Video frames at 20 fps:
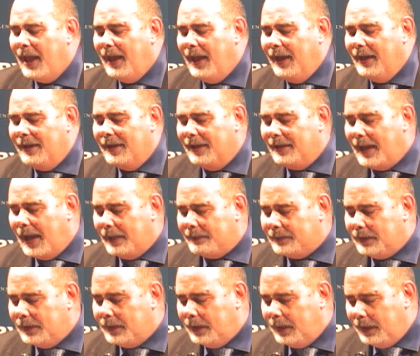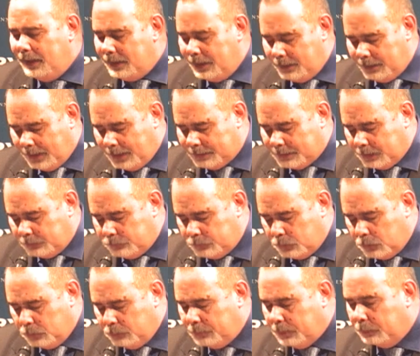in, another, in another
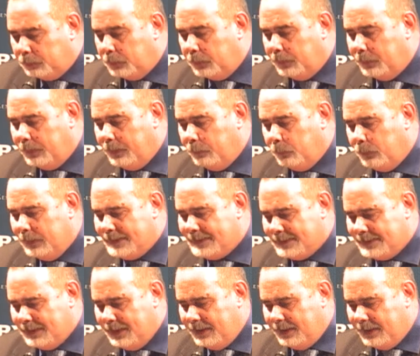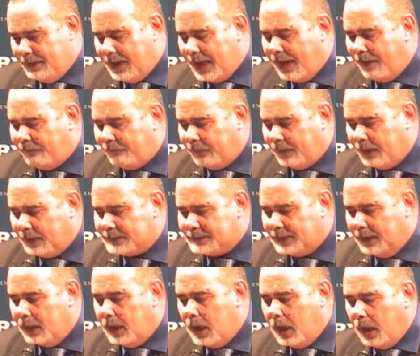room, we, we see the effects
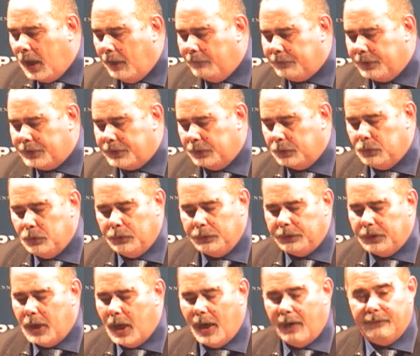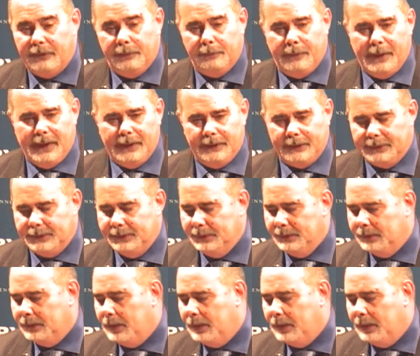of uh, the good government,